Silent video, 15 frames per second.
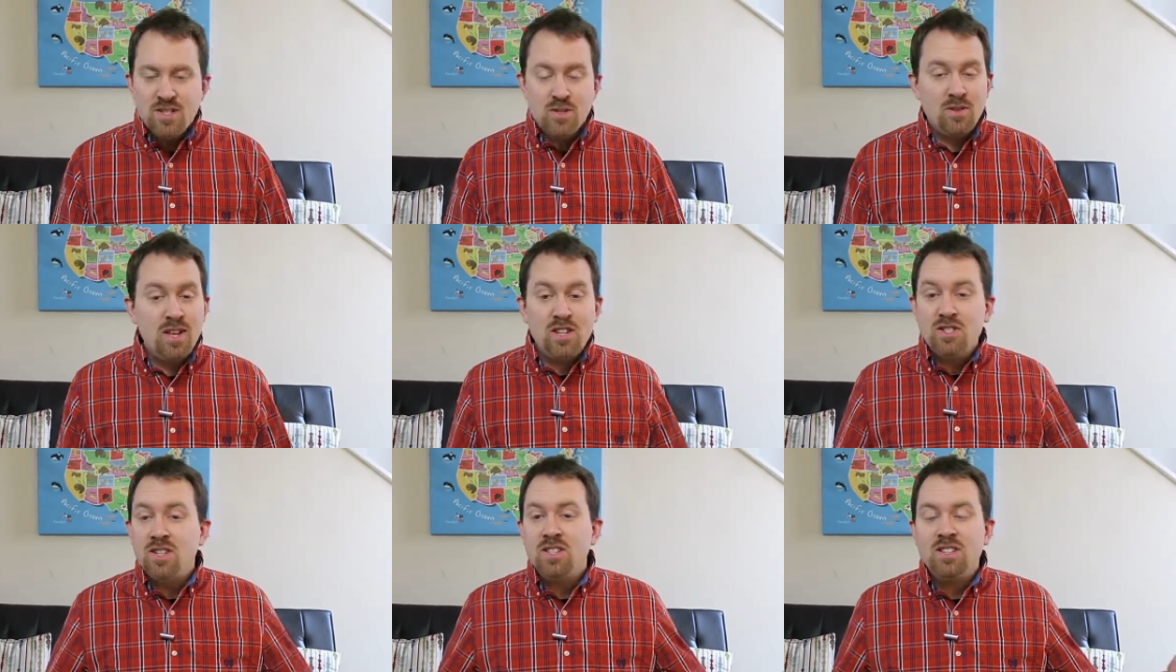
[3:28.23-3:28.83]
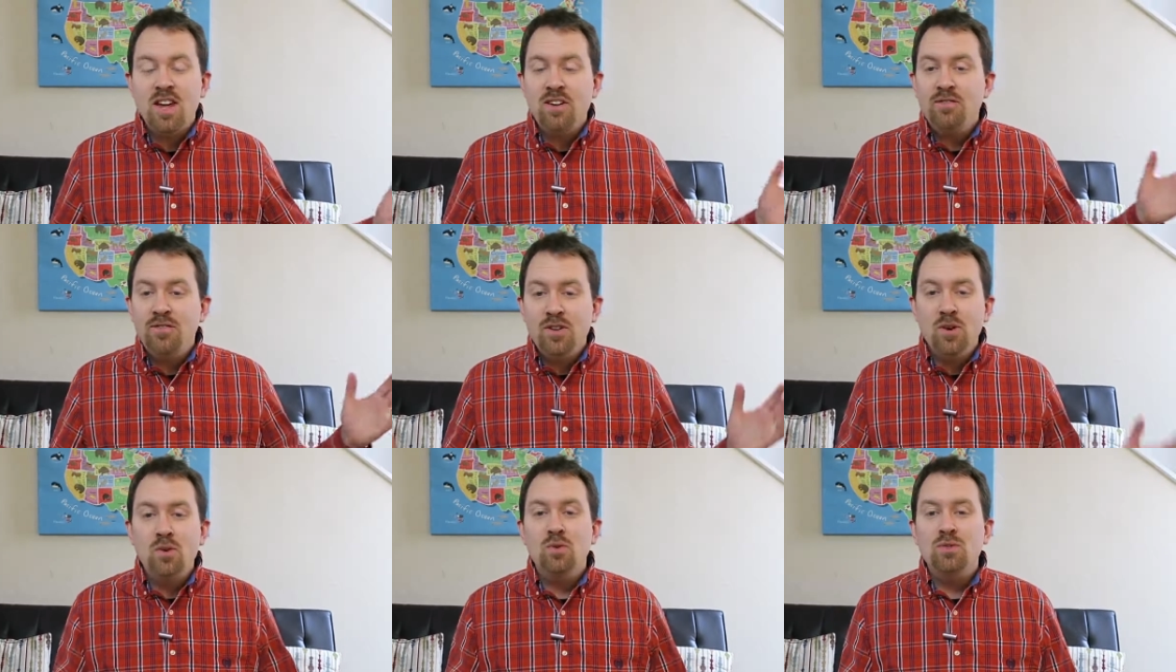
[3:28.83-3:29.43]
So that's just a
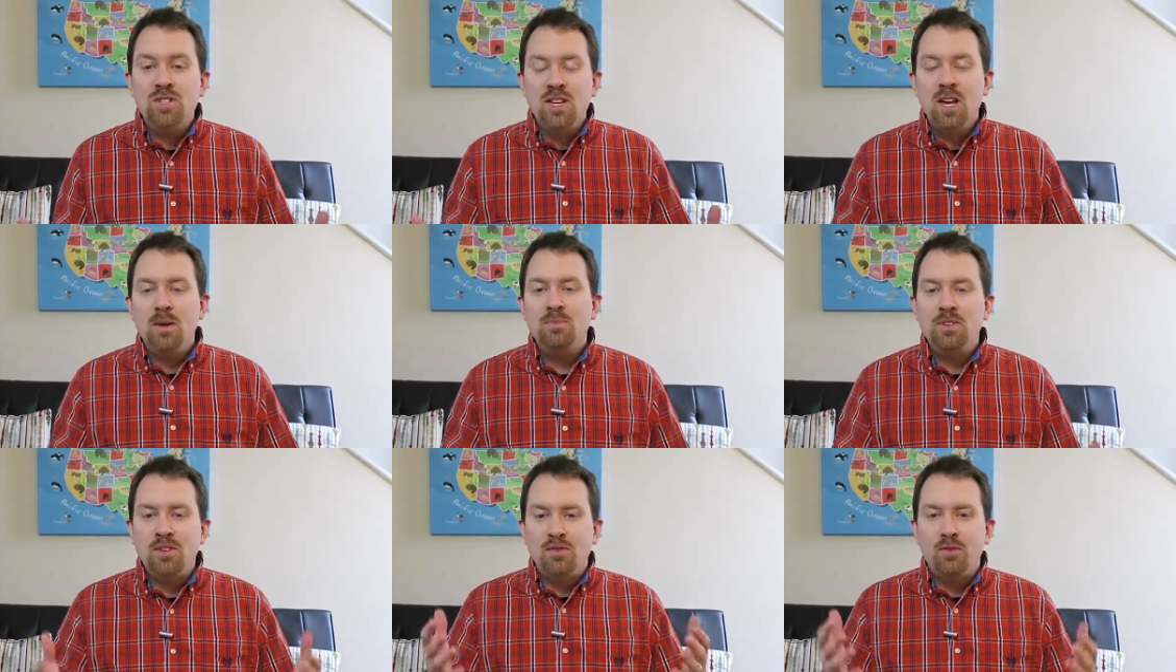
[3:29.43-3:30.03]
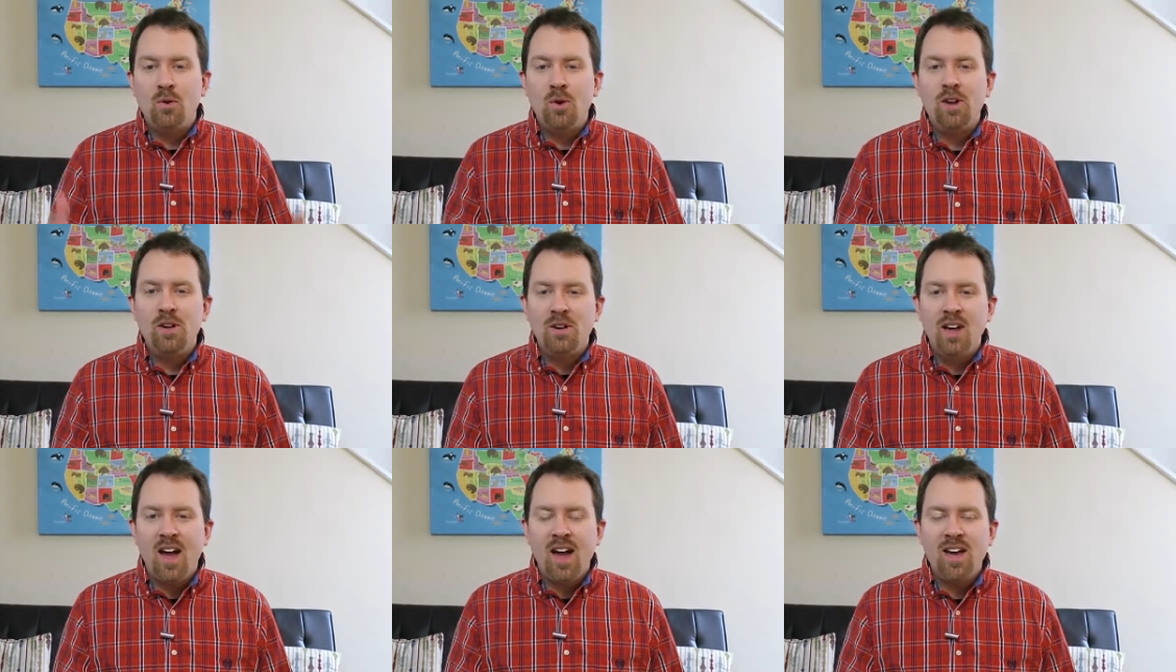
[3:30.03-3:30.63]
few tips for you
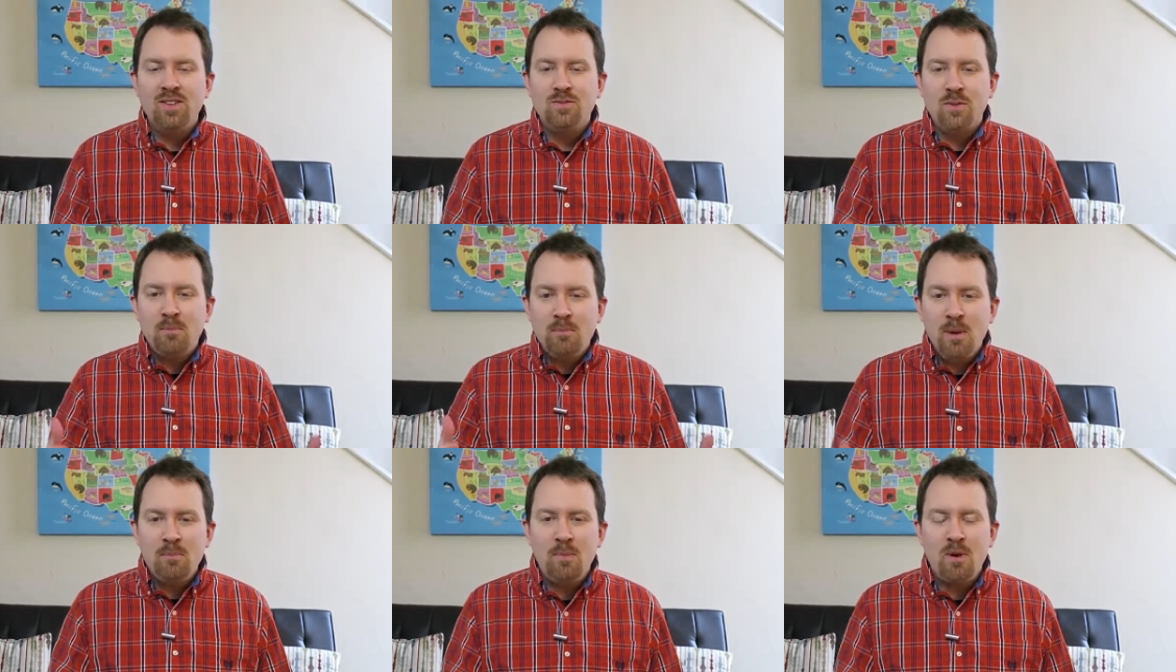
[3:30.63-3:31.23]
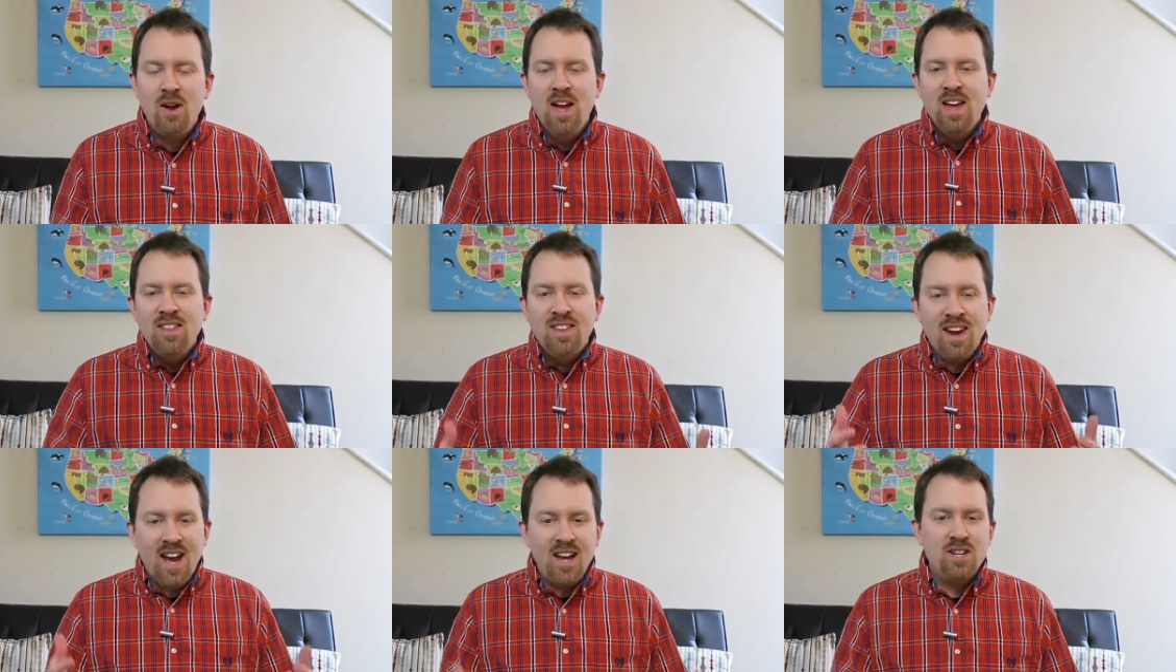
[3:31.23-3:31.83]
guys. Remember
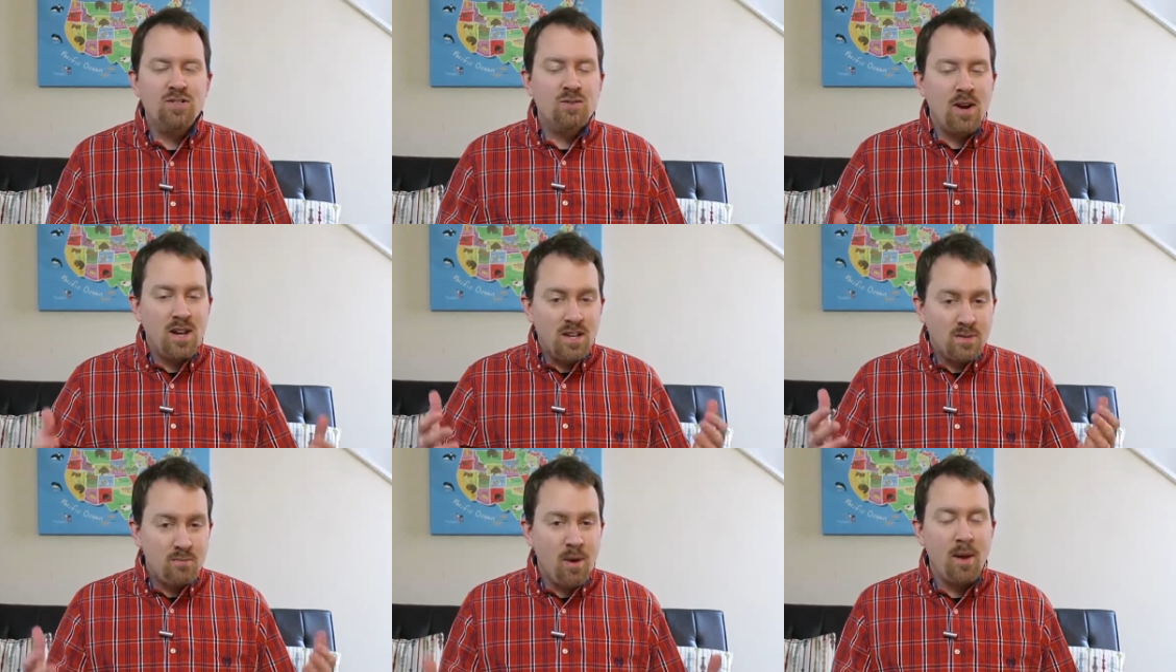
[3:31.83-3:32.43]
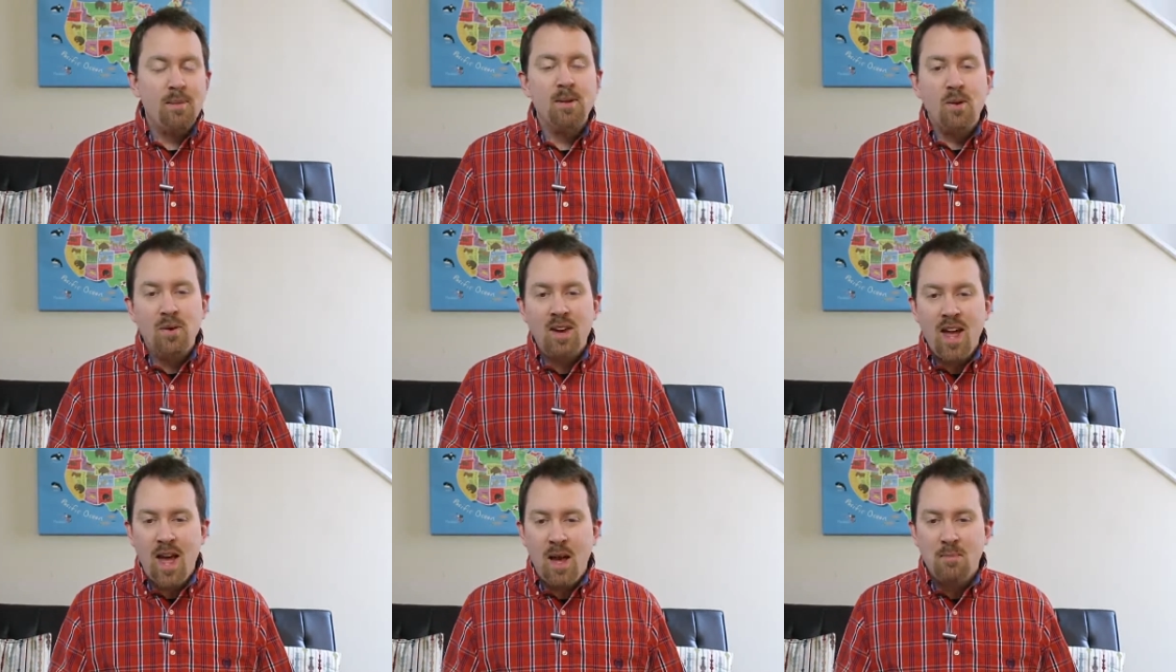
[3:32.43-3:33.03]
that eye strain is probably going
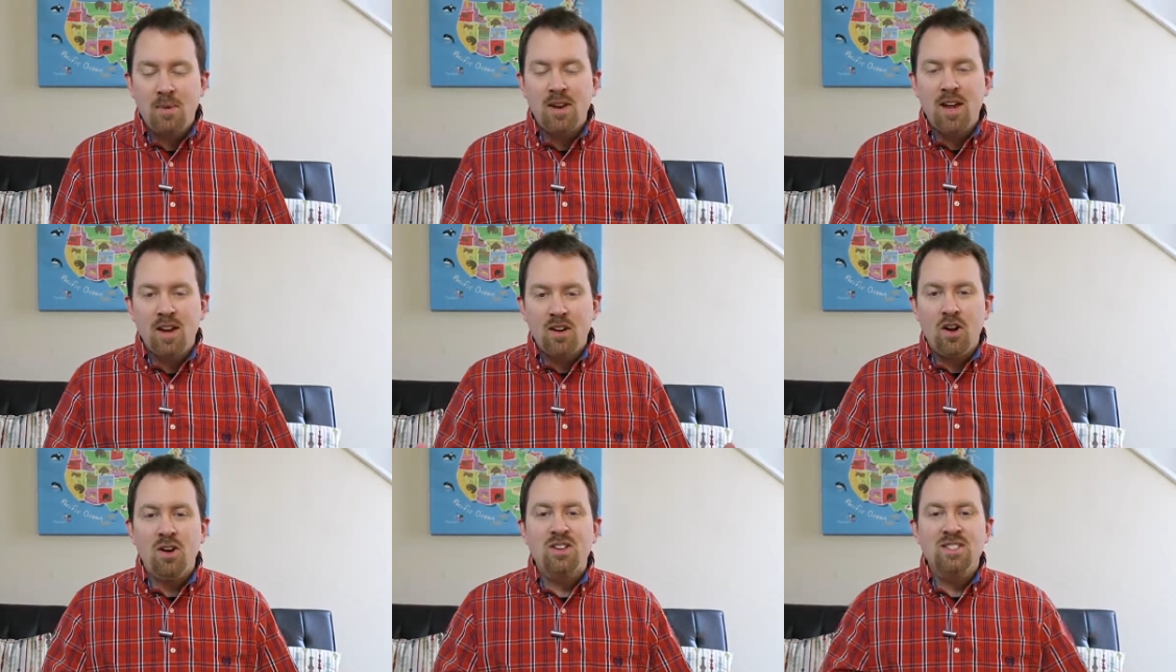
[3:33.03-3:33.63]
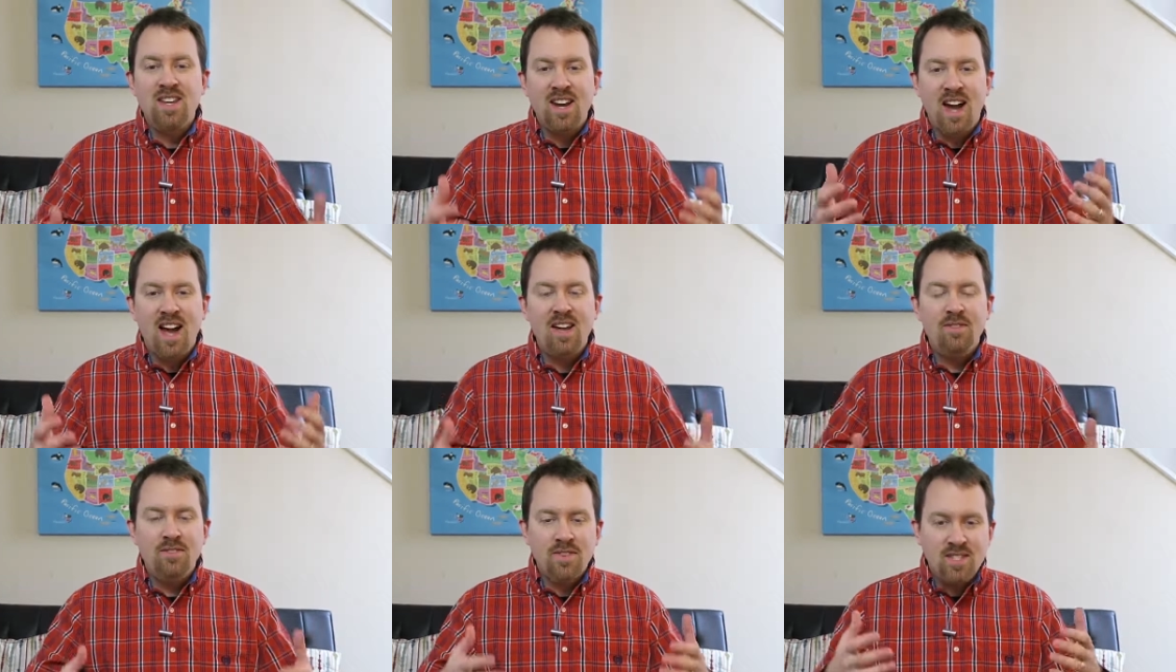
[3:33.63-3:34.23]
to happen and cause that
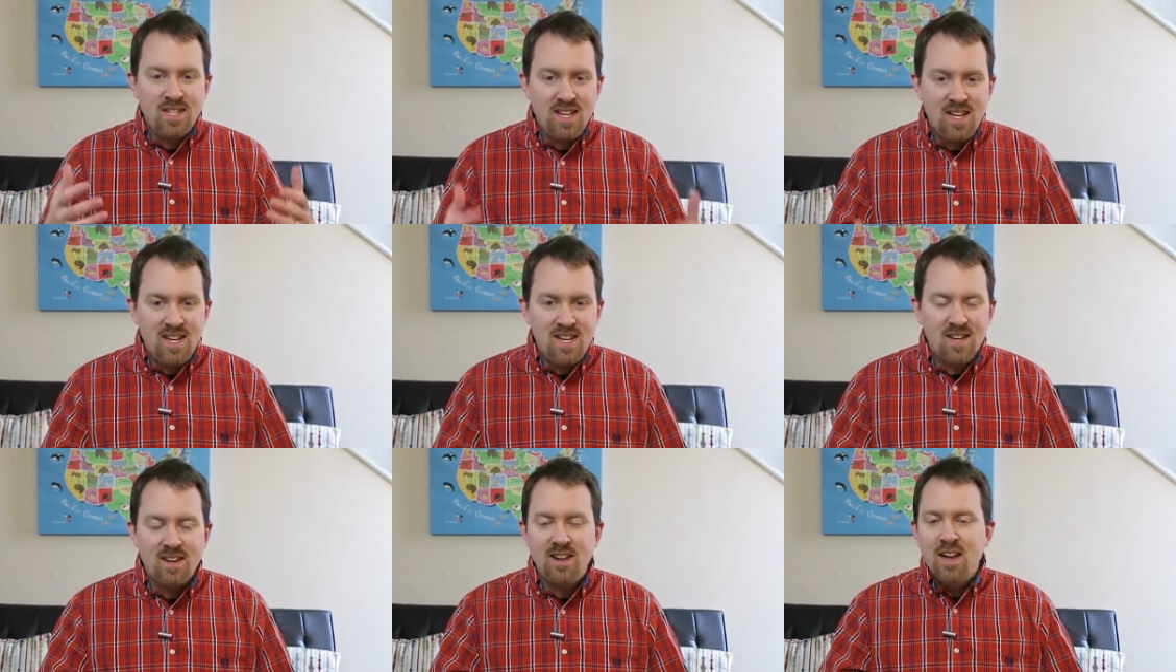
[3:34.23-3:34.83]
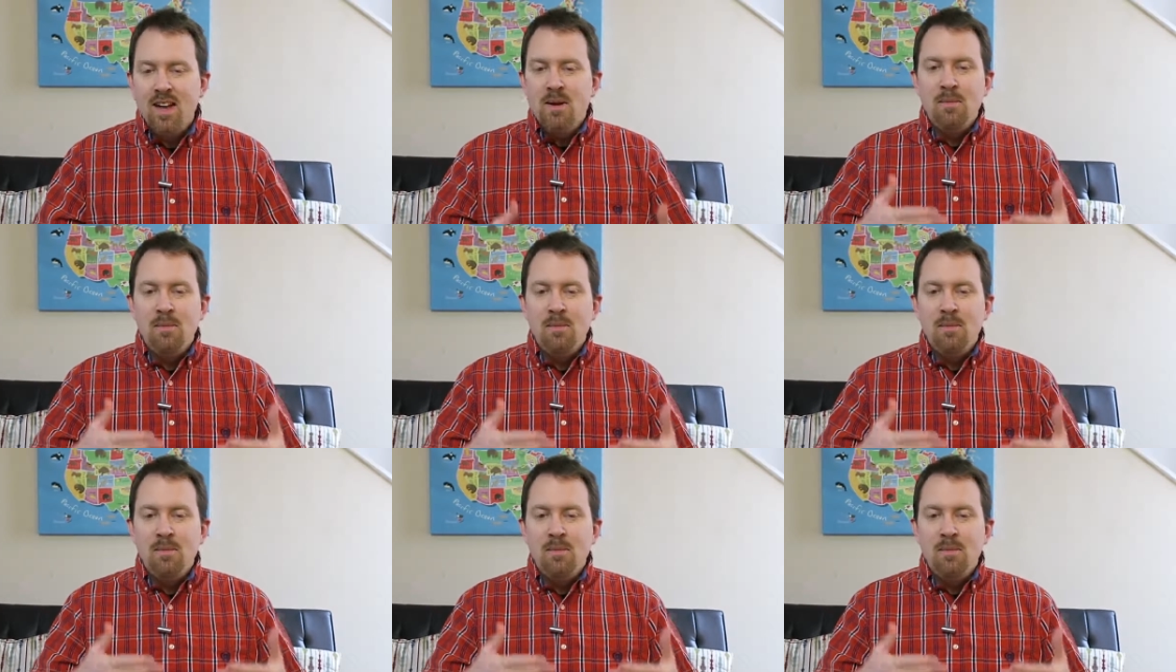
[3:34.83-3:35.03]
eye fatigue and